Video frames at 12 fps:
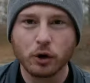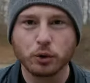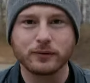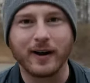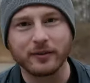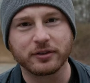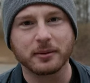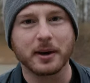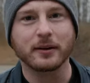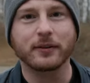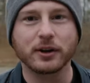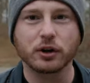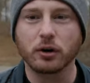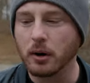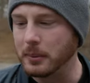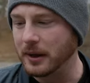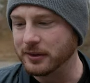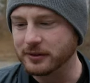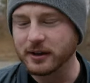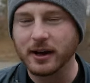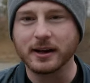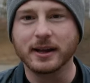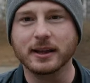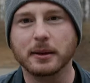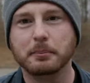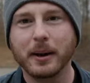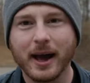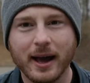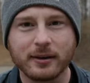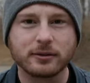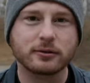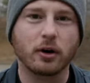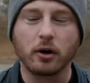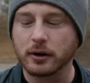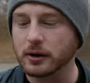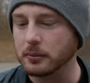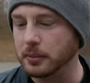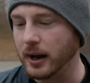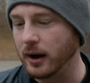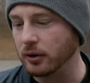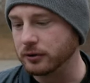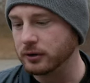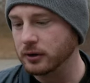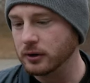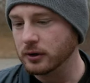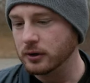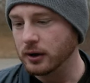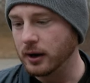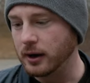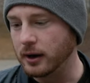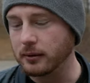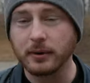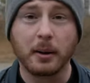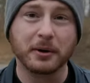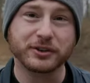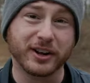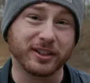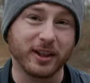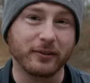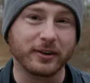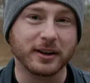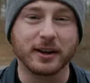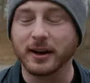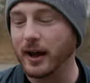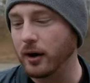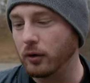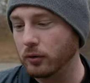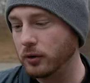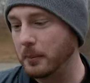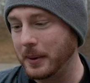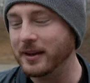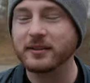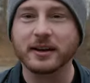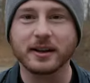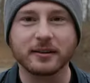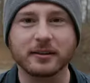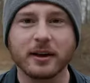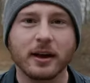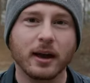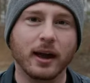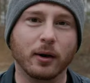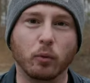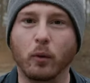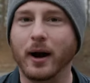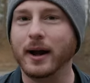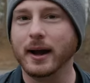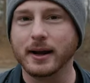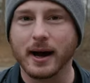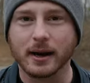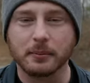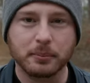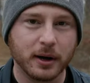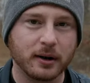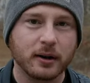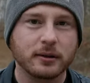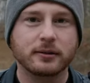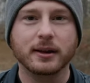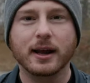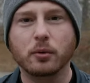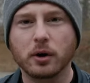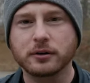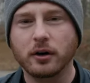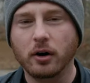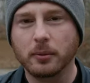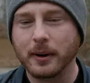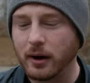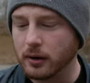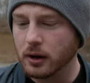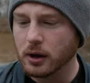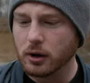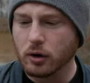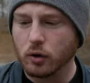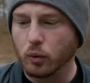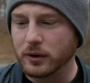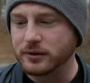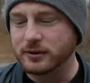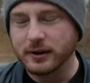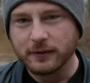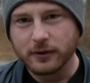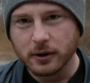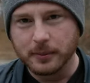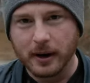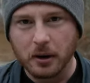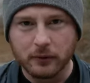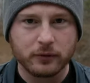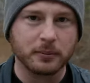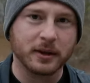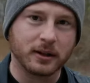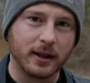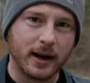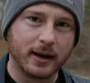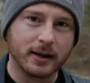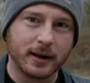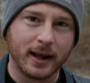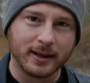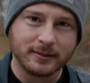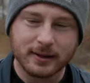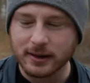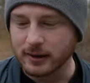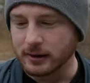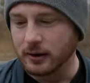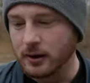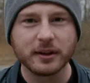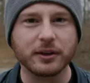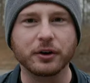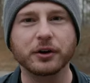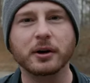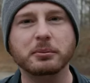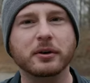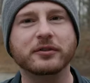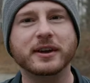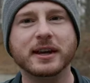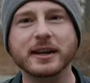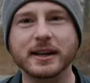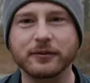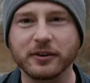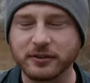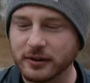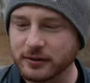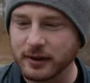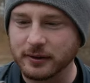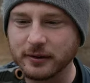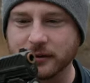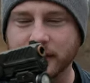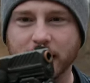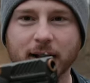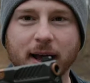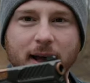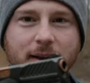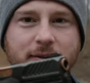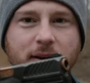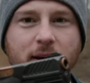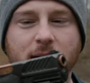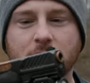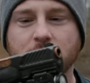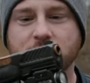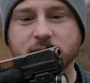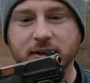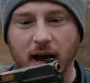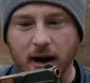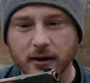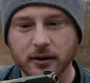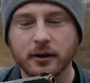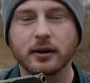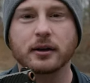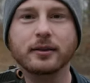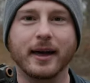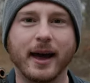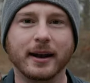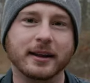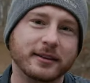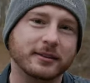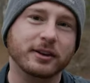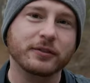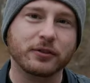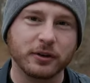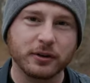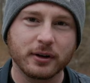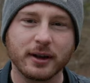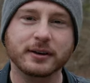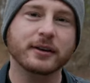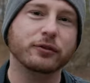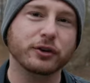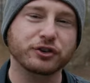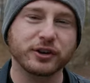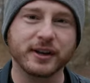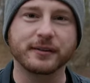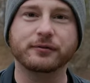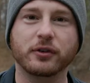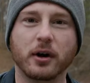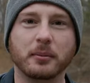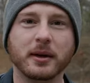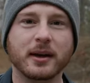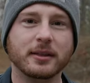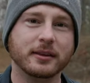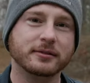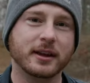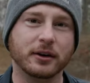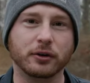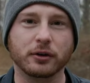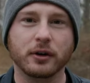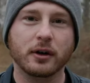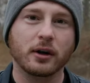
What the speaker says: We've obviously made a video about this gun in the past talking about how much I love it and how amazing it is and why I got it. But today I want to talk about what's different about it from the Glock 19. There are a number of key differences that this gun has stock that is different and differentiated from the standard